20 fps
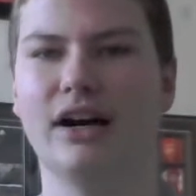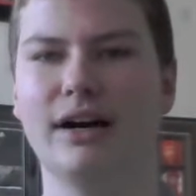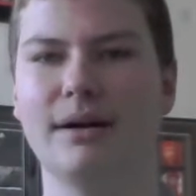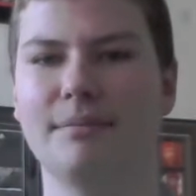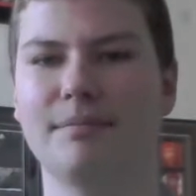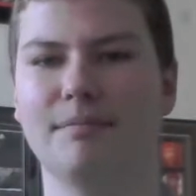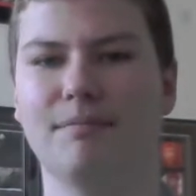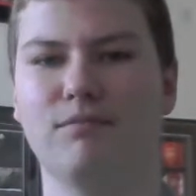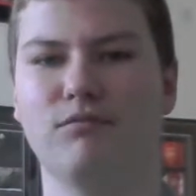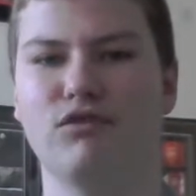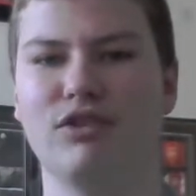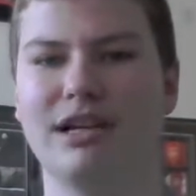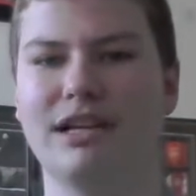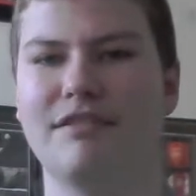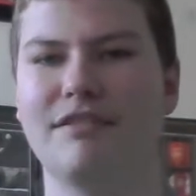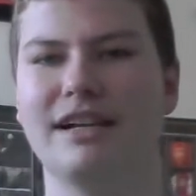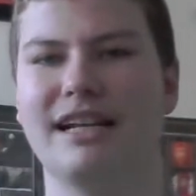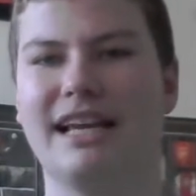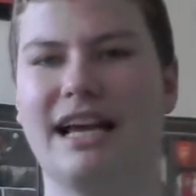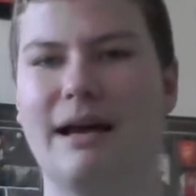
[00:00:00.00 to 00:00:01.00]
I'm really,
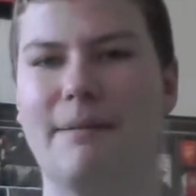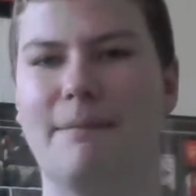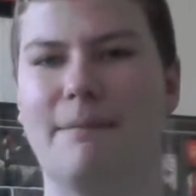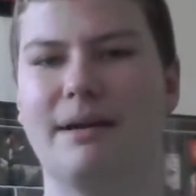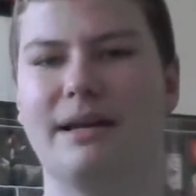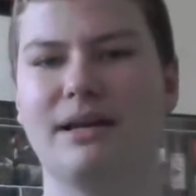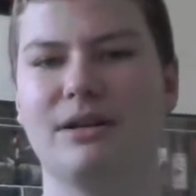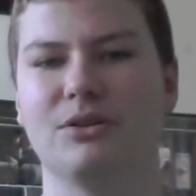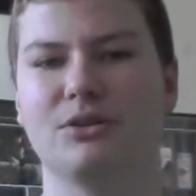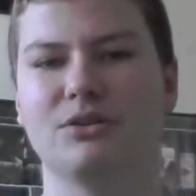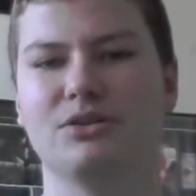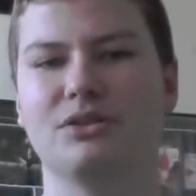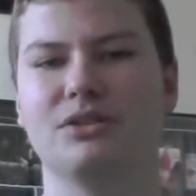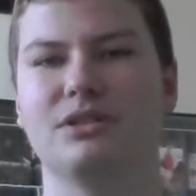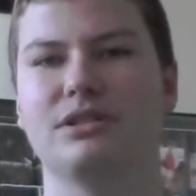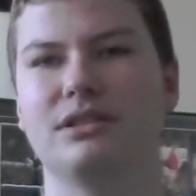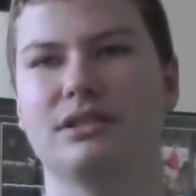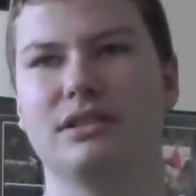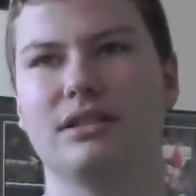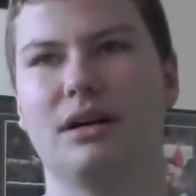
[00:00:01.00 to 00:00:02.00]
really happy
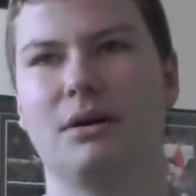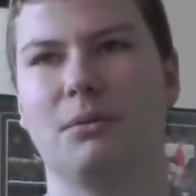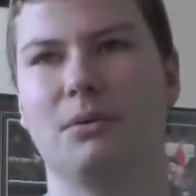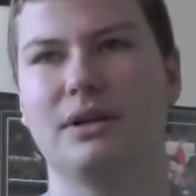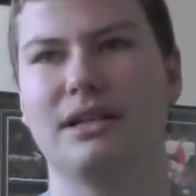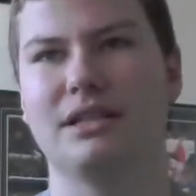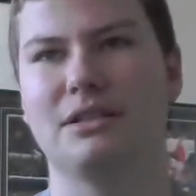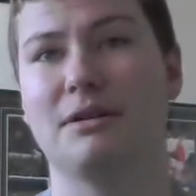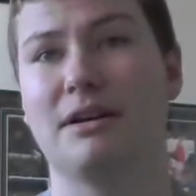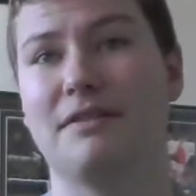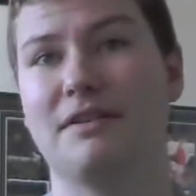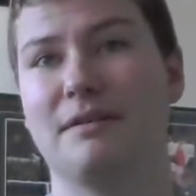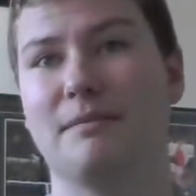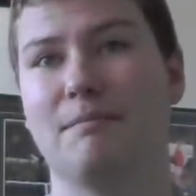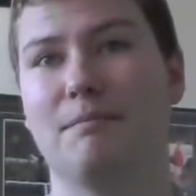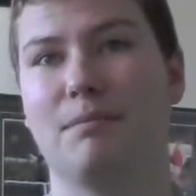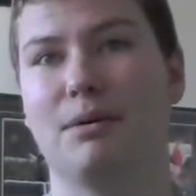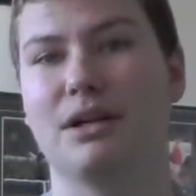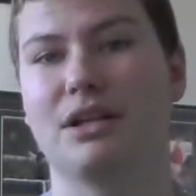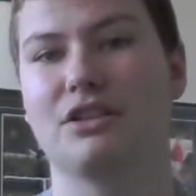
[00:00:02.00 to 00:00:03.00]
because I wanted to have it
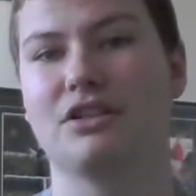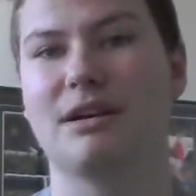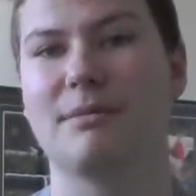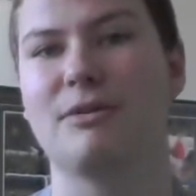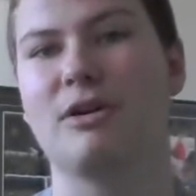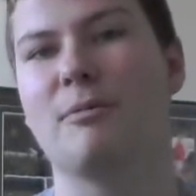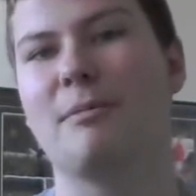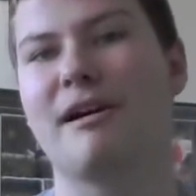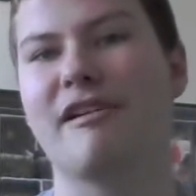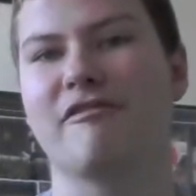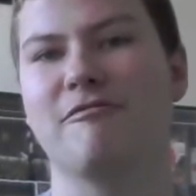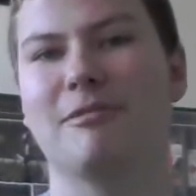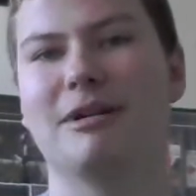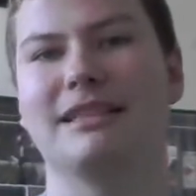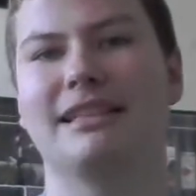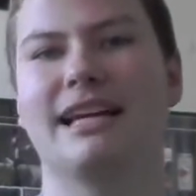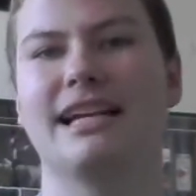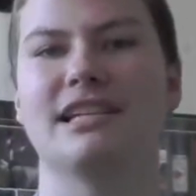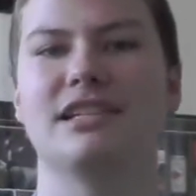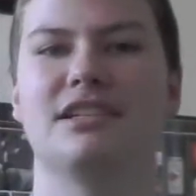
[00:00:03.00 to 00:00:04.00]
by the time I got back from my
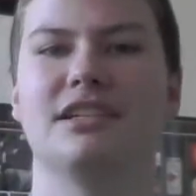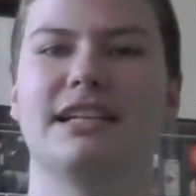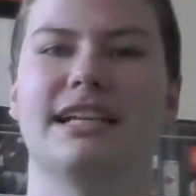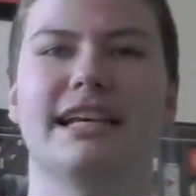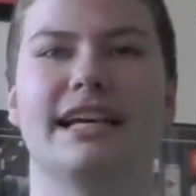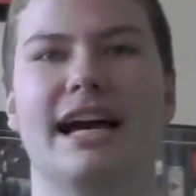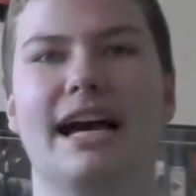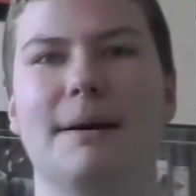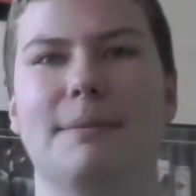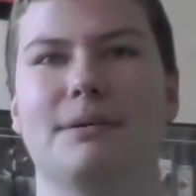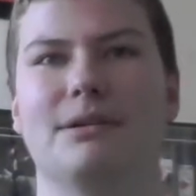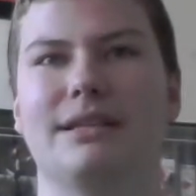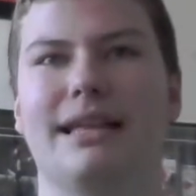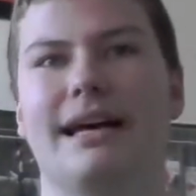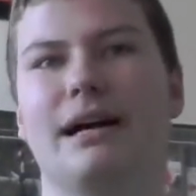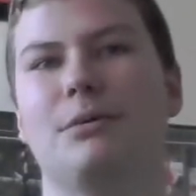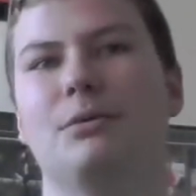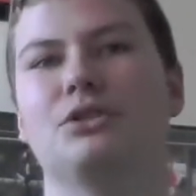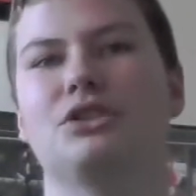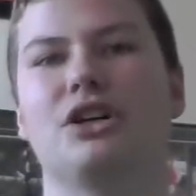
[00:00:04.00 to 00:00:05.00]
dad's, and it happened
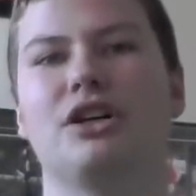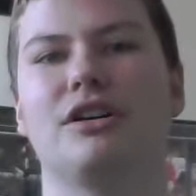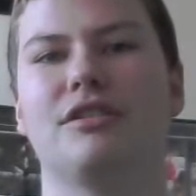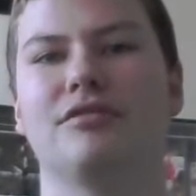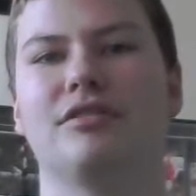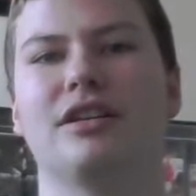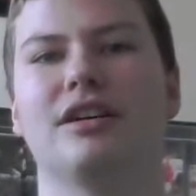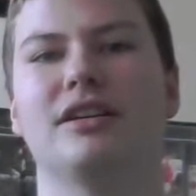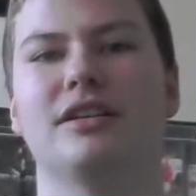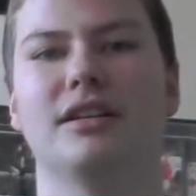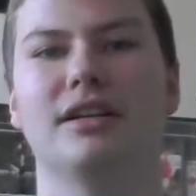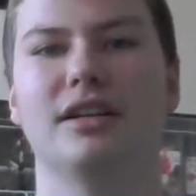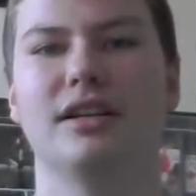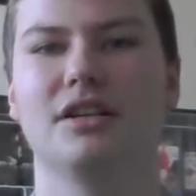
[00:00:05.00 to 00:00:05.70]
hours after.